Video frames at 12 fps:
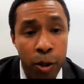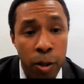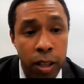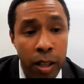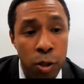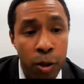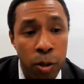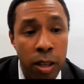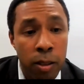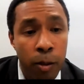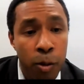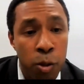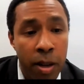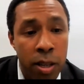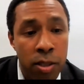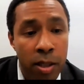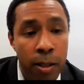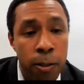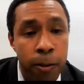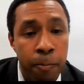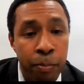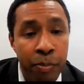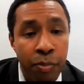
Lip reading: Joining Junior Toastmasters